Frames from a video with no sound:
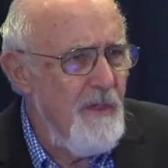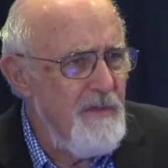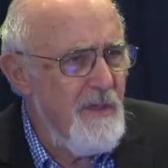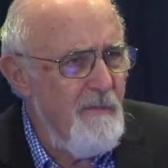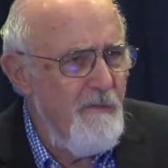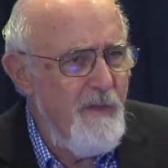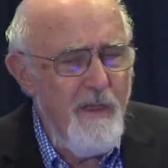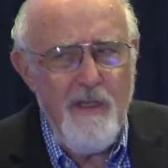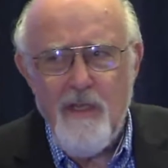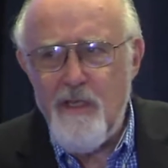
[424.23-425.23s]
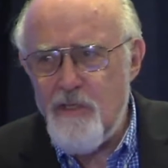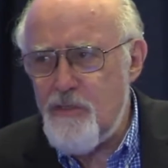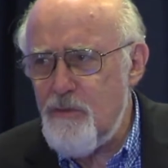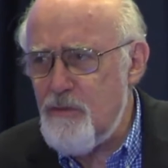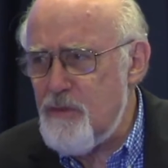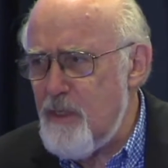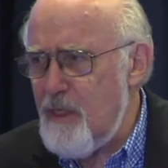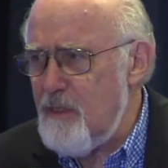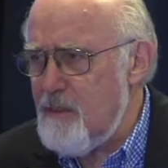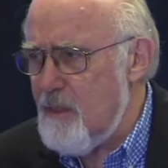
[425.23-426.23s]
some of the issues
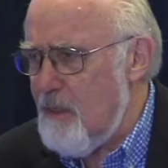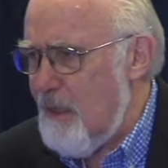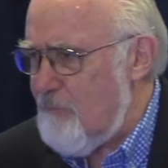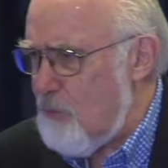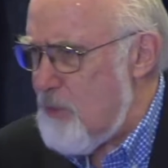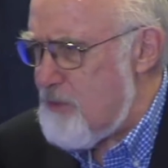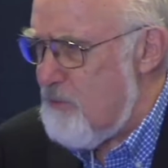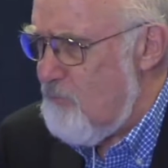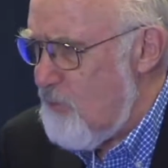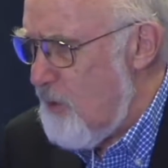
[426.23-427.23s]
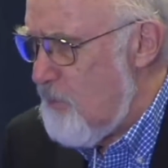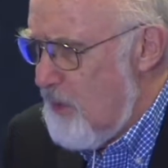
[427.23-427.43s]
that have arisen from